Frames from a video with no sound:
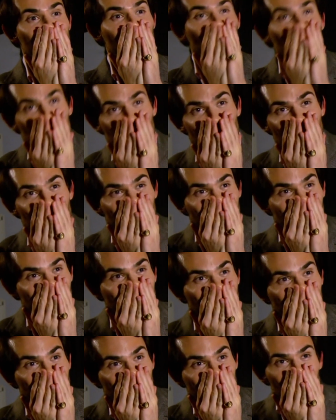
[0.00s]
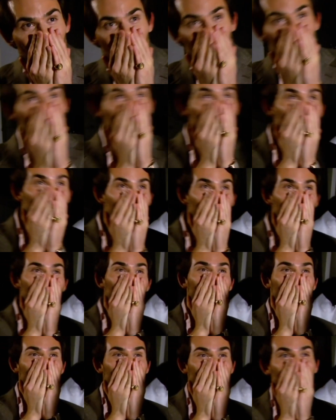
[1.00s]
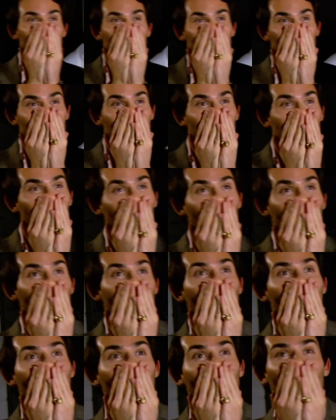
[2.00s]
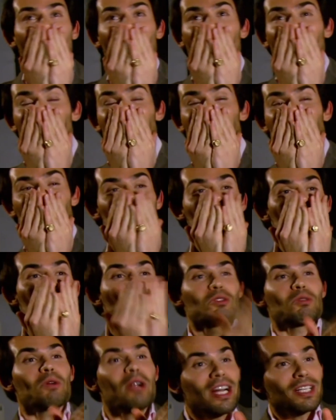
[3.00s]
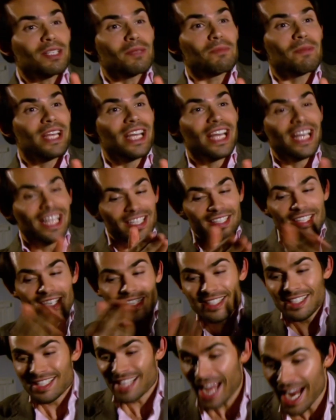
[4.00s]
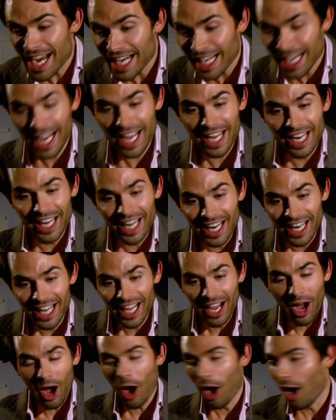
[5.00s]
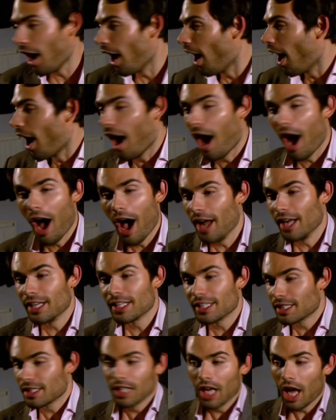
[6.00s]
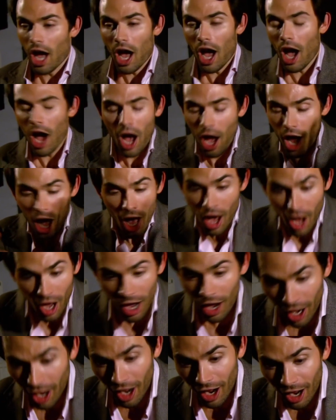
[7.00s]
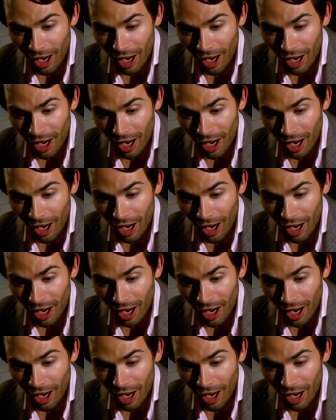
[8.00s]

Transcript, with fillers: Stop it. I said it. You tricked me into saying it. Ah! Oh!